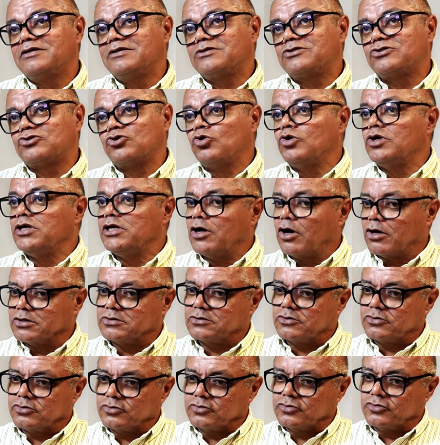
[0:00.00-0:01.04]
solely
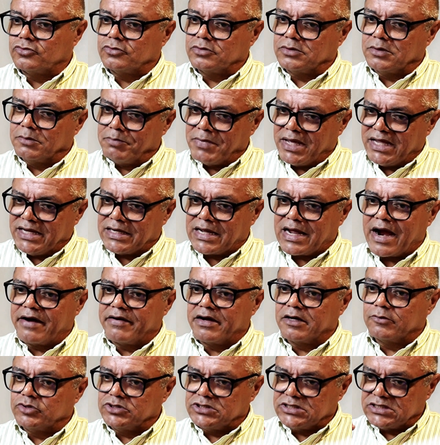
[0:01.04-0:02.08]
onto the main
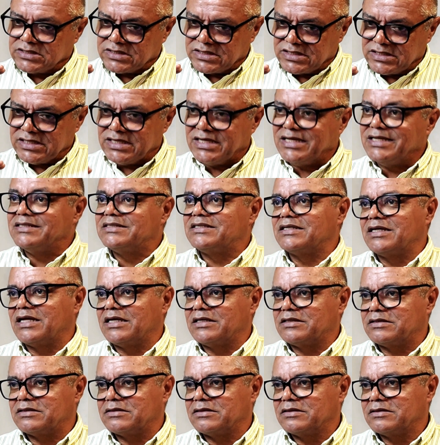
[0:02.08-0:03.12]
carrier, which is the
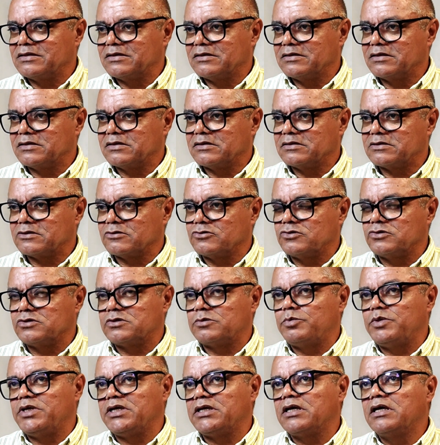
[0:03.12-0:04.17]
internet, so to
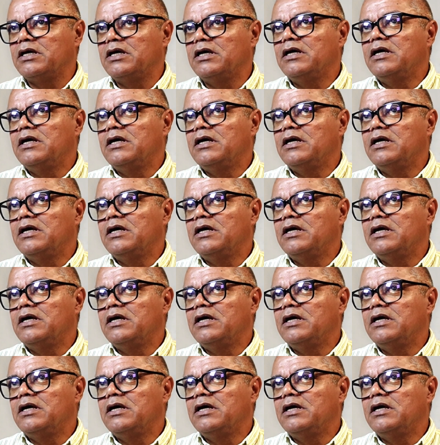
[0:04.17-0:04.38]
speak.